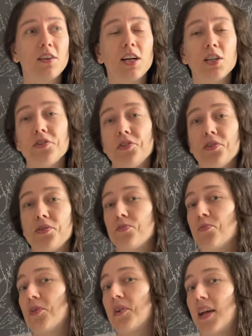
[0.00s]
I just
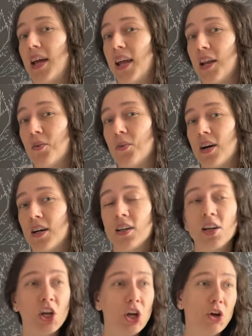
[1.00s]
want anyone